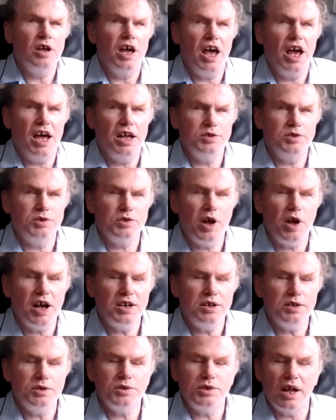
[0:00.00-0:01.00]
And sight
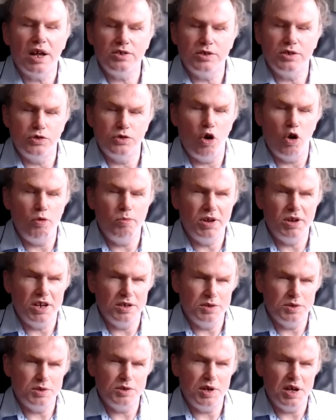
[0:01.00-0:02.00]
is such a
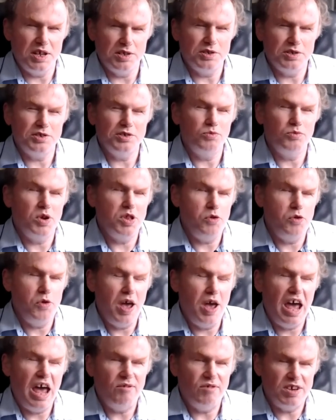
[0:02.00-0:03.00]
dominant sense when you
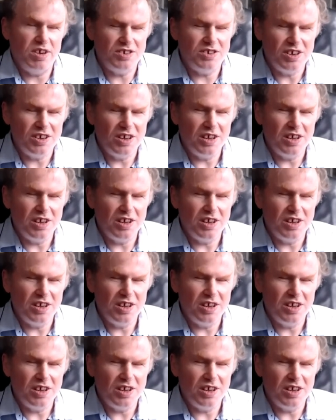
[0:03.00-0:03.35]
have it.